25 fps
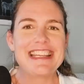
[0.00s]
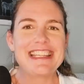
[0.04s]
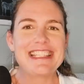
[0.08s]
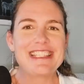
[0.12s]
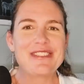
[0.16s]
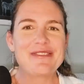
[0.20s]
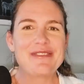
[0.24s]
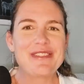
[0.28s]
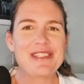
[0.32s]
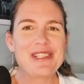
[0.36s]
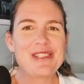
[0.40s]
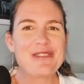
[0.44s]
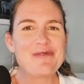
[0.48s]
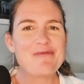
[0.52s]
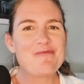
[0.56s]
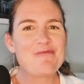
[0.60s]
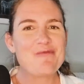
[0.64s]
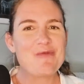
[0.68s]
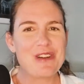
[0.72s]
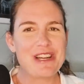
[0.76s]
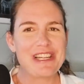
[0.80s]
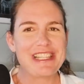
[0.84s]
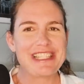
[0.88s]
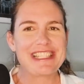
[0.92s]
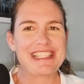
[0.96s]
This was the
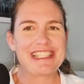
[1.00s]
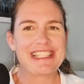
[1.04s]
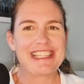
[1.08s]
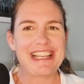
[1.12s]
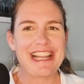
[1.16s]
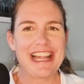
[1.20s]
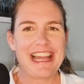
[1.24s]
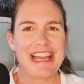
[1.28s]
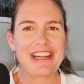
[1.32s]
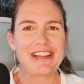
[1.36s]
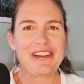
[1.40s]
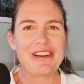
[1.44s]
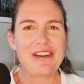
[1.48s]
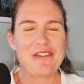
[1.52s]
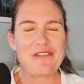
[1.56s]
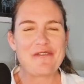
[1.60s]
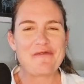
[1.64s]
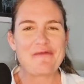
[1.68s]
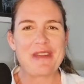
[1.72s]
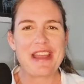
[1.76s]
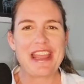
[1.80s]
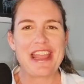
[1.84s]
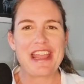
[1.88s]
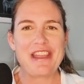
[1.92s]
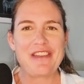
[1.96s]
worst leg of
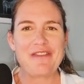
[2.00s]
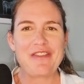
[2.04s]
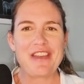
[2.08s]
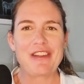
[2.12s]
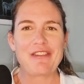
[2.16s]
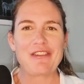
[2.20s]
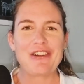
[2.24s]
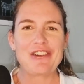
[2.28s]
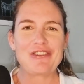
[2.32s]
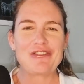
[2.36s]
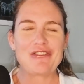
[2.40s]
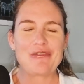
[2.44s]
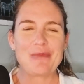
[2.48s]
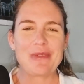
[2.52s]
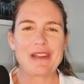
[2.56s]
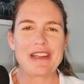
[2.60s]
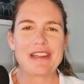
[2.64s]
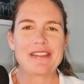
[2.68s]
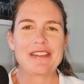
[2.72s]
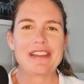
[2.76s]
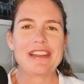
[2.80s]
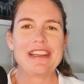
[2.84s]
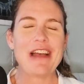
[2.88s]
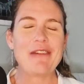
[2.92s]
my EV road tripping.